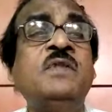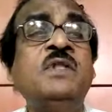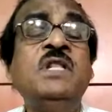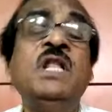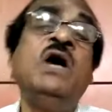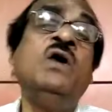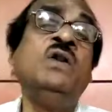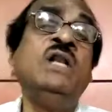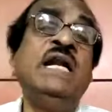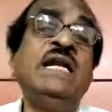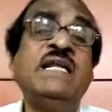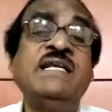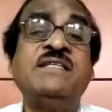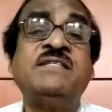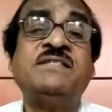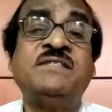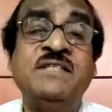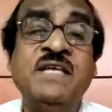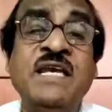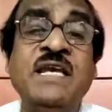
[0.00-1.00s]
Now let
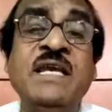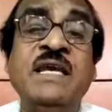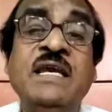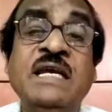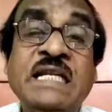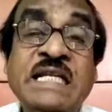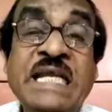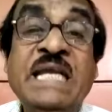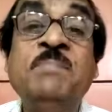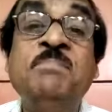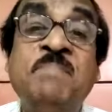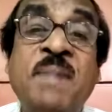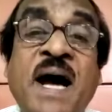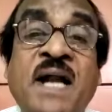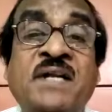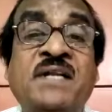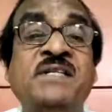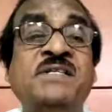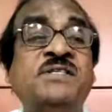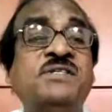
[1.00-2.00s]
us see the
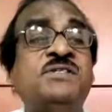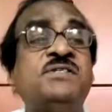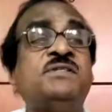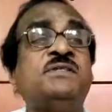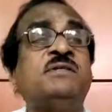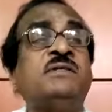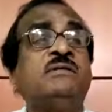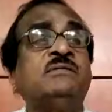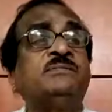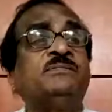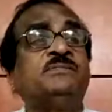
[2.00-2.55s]
importance.